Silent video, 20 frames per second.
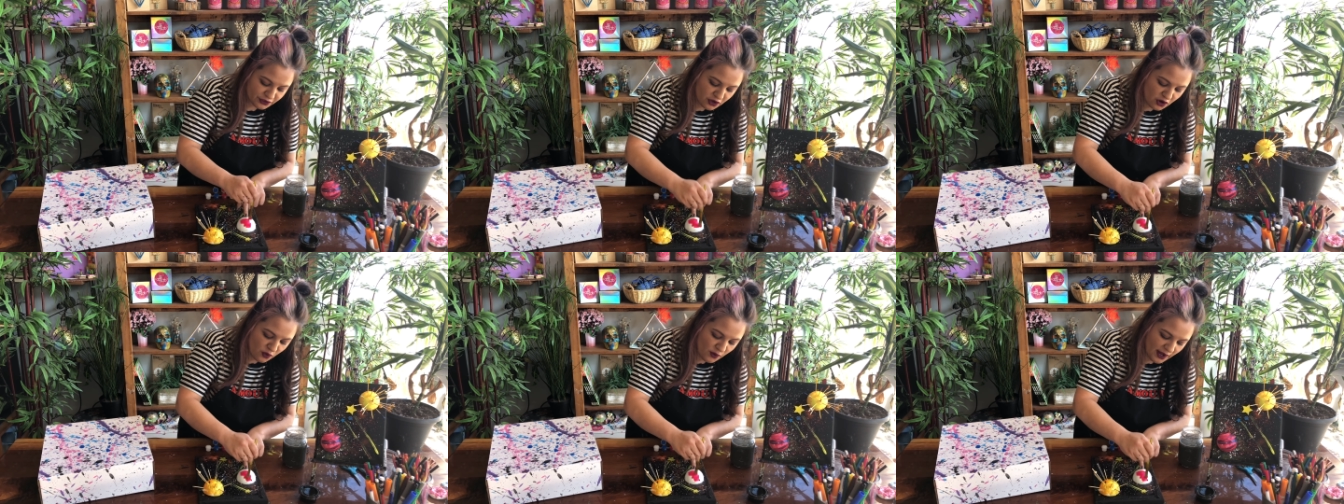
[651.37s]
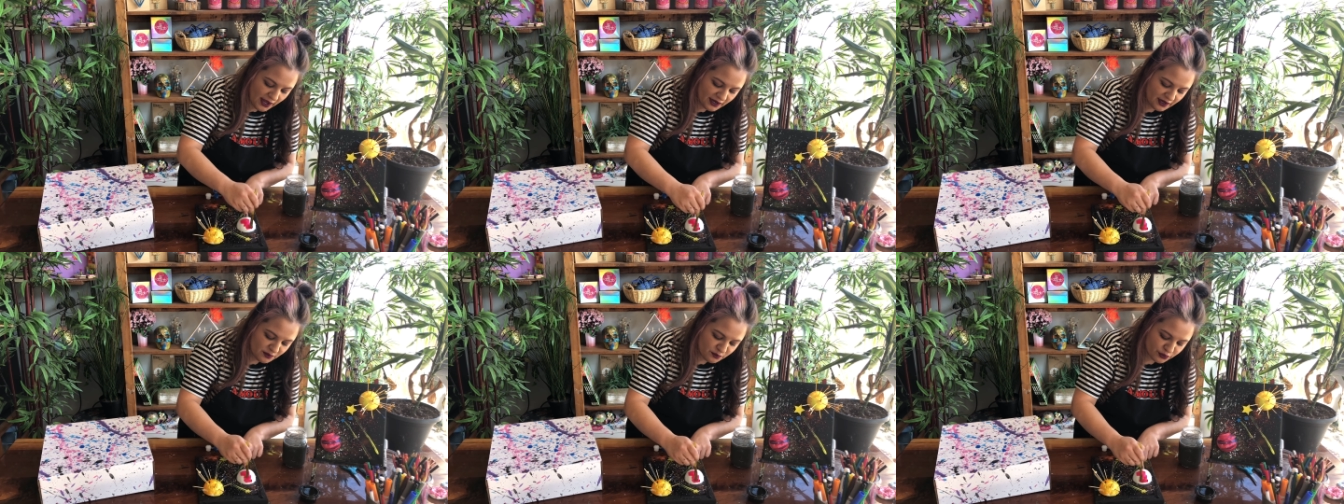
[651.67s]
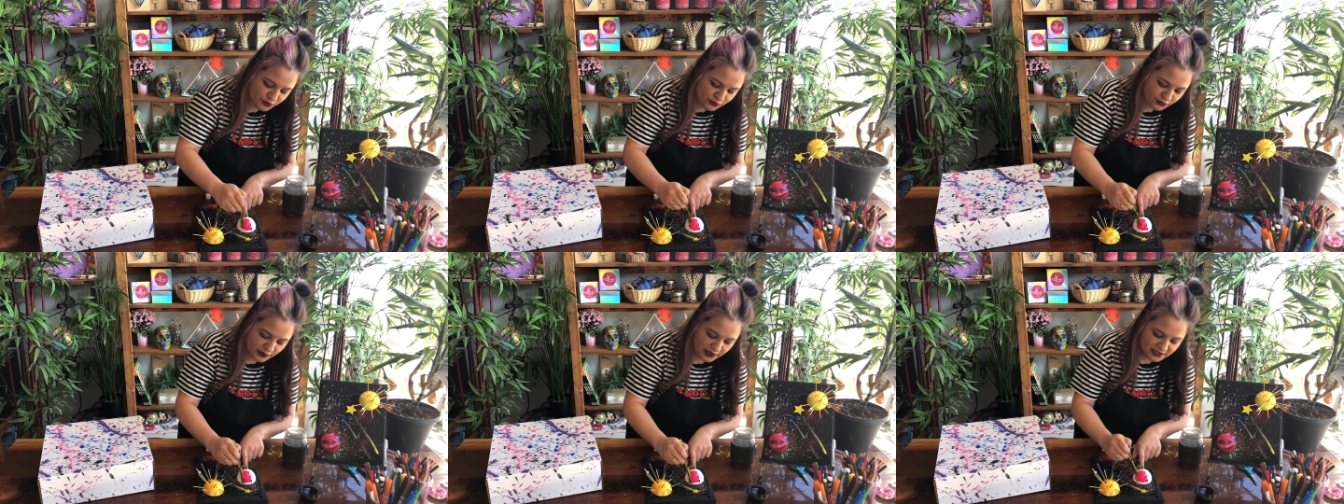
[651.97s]
Go ahead and
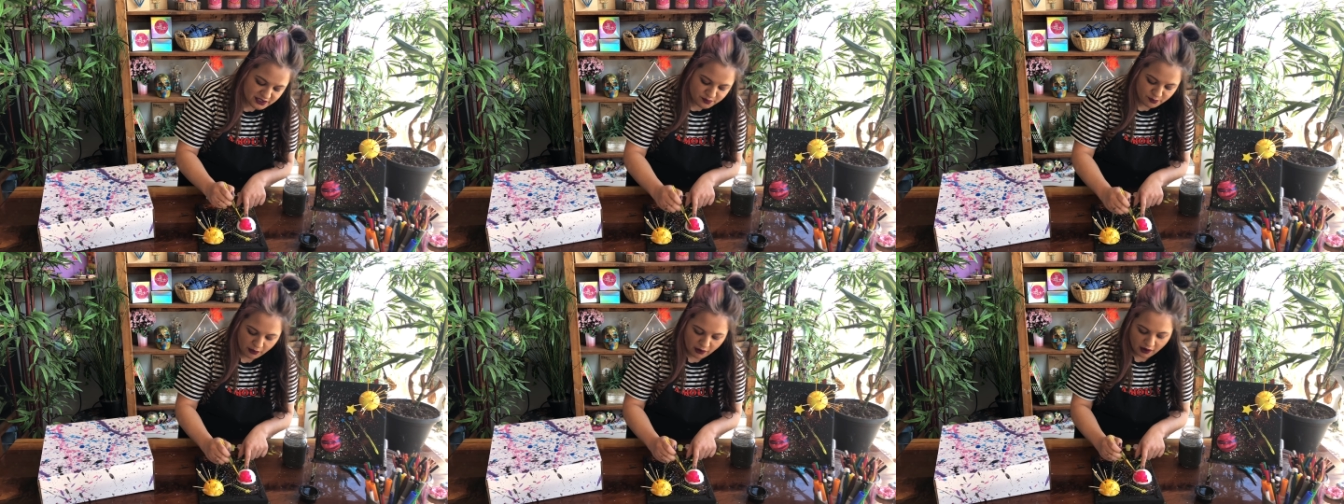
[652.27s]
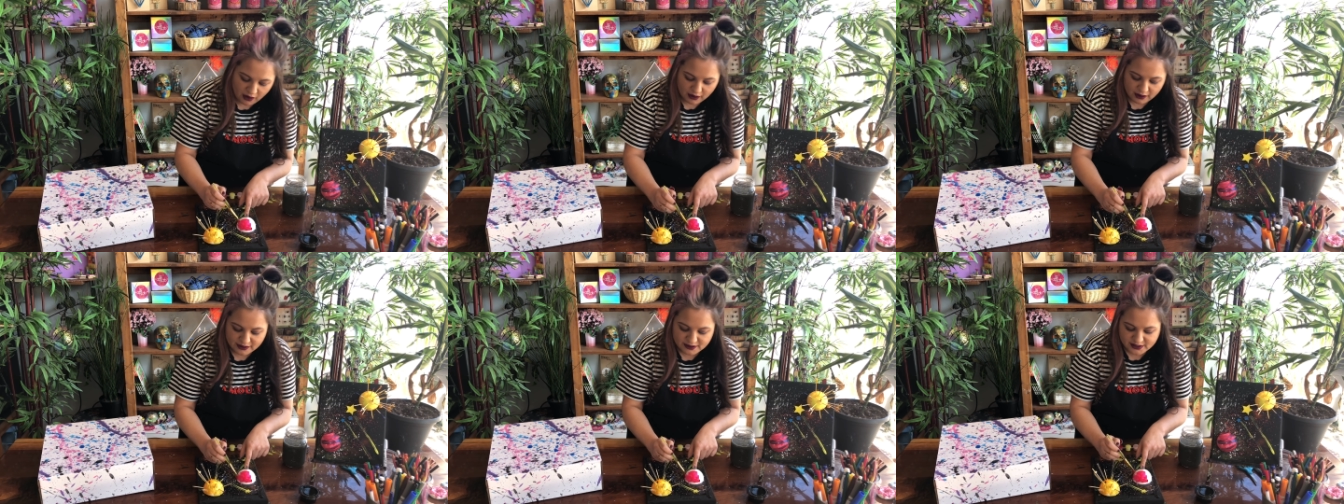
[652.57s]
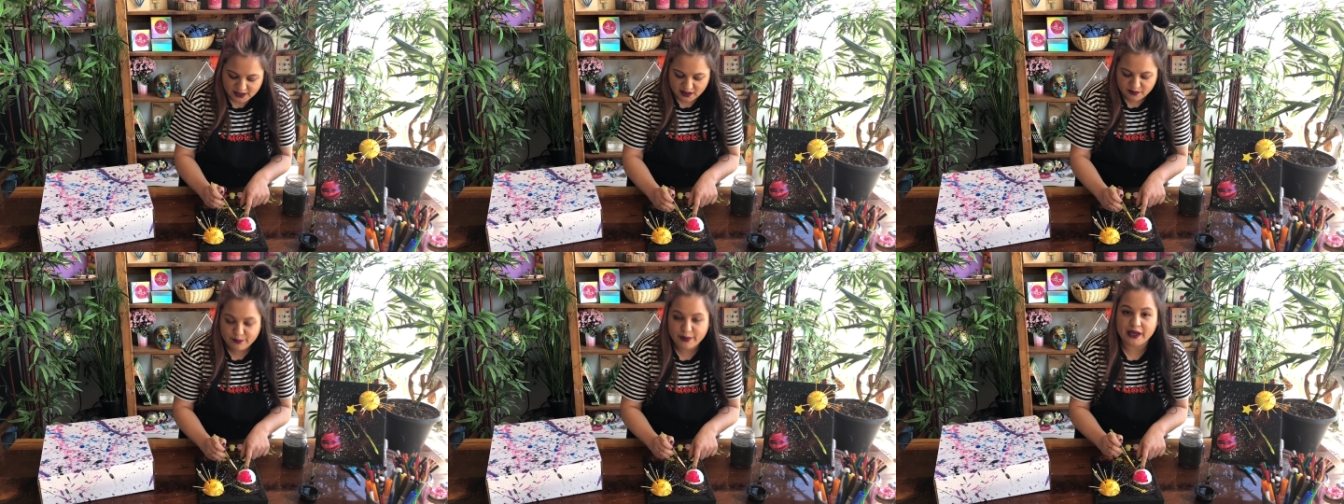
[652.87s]
press pause
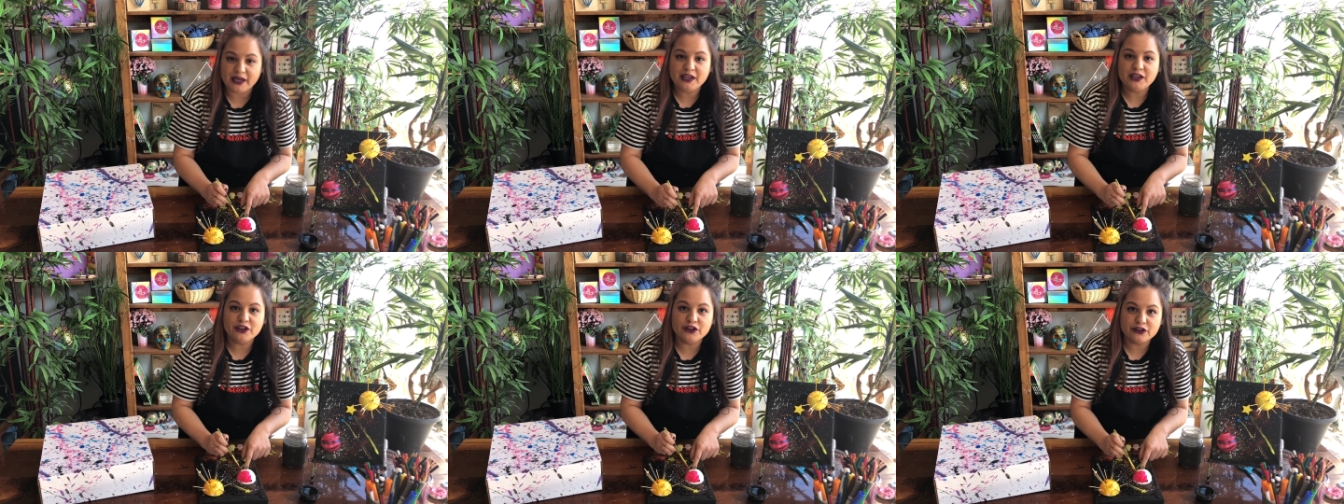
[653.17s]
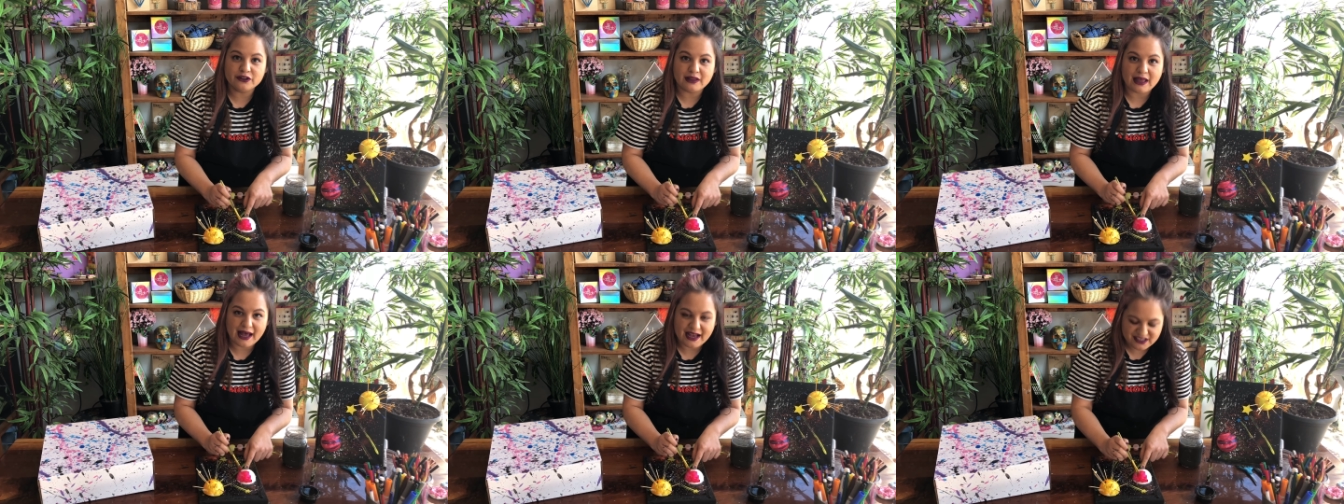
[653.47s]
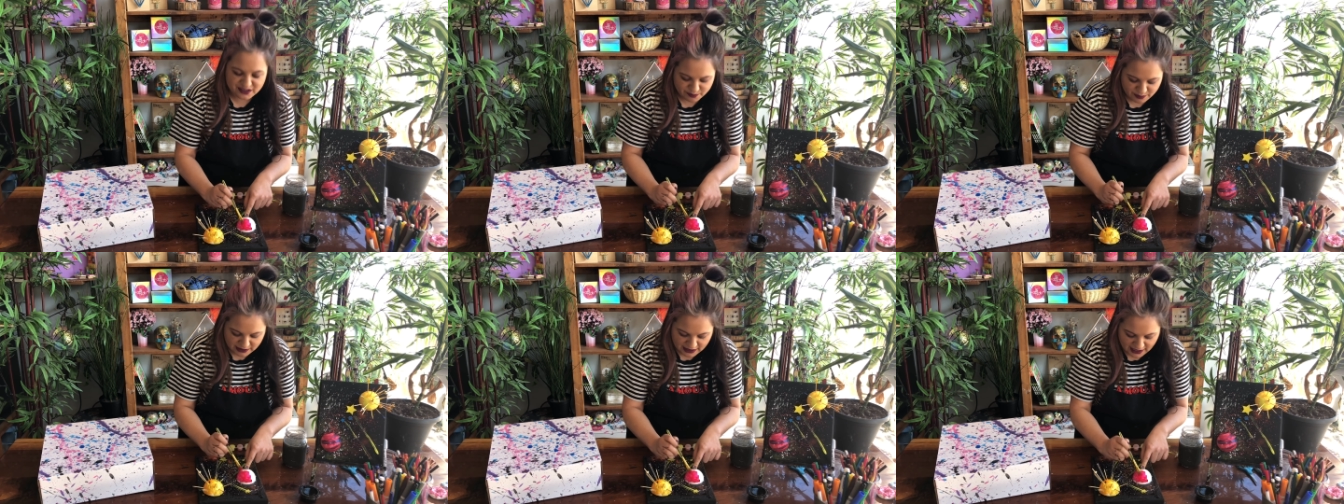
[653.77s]
and paint your
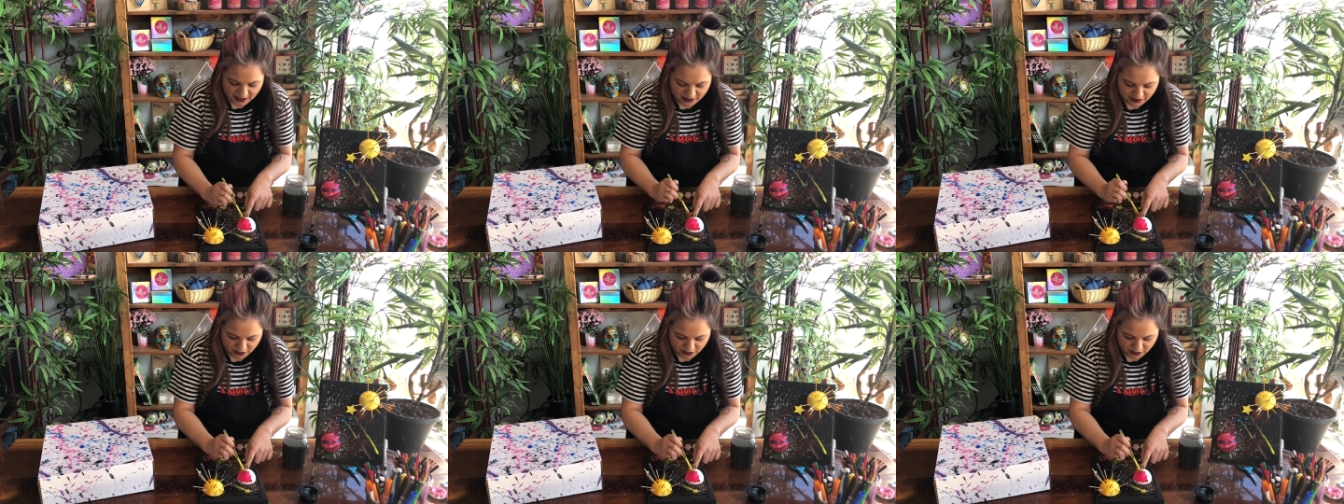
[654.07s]
last planet,